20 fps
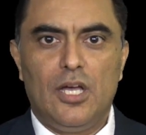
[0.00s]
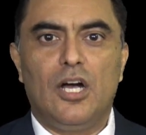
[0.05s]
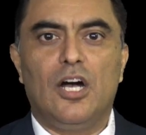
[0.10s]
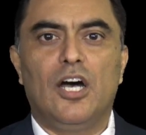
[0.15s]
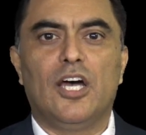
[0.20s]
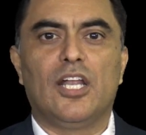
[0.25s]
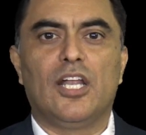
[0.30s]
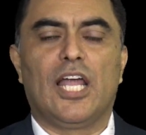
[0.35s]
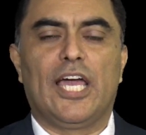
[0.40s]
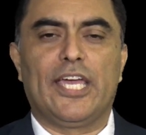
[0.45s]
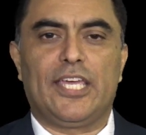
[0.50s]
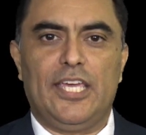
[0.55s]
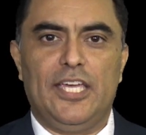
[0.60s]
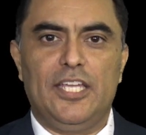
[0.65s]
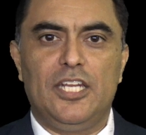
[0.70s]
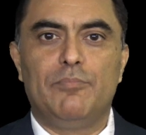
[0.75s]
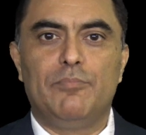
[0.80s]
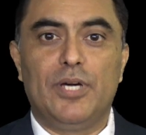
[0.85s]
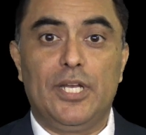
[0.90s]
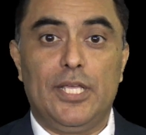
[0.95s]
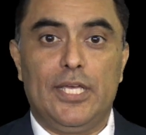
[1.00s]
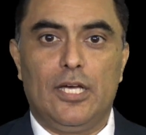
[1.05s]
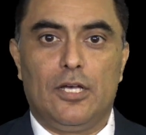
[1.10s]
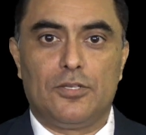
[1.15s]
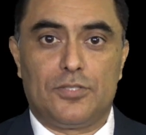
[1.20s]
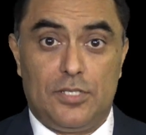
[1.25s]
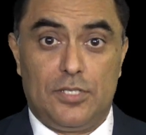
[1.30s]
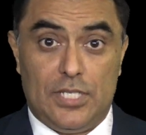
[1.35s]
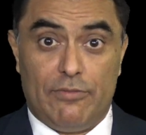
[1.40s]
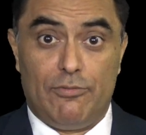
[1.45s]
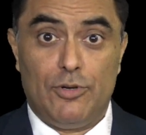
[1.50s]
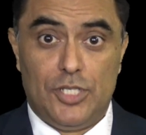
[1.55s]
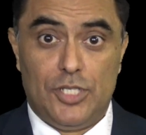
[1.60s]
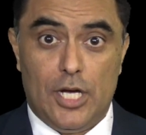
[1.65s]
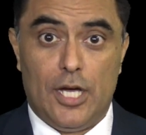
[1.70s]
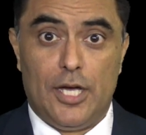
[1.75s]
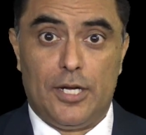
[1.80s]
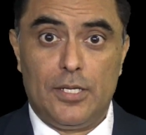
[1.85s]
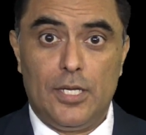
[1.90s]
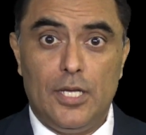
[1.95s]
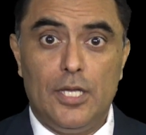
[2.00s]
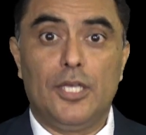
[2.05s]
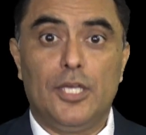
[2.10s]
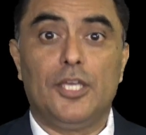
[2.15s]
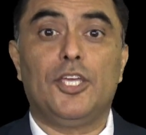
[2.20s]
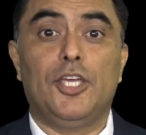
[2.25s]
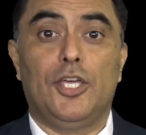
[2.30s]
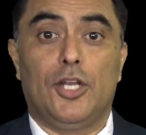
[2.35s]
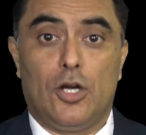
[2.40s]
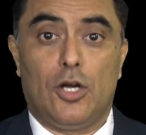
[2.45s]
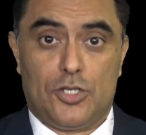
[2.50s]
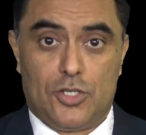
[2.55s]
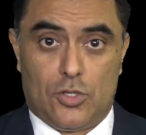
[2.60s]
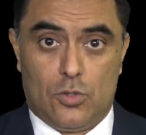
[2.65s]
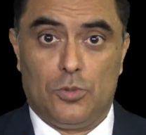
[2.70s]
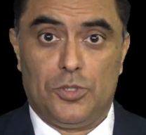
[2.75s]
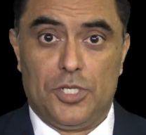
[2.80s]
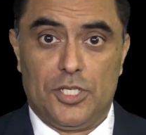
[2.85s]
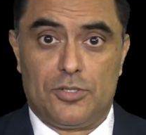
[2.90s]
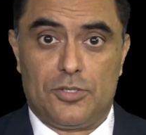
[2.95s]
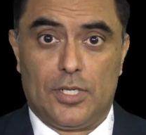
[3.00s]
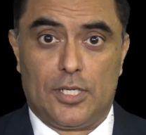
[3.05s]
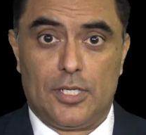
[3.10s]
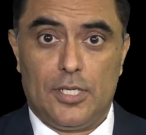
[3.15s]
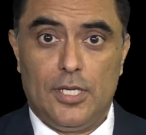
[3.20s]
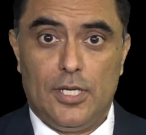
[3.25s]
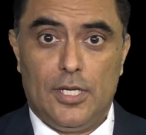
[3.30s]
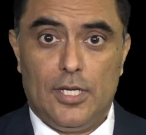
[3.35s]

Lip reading: unlike anybody else has ever done in our school district.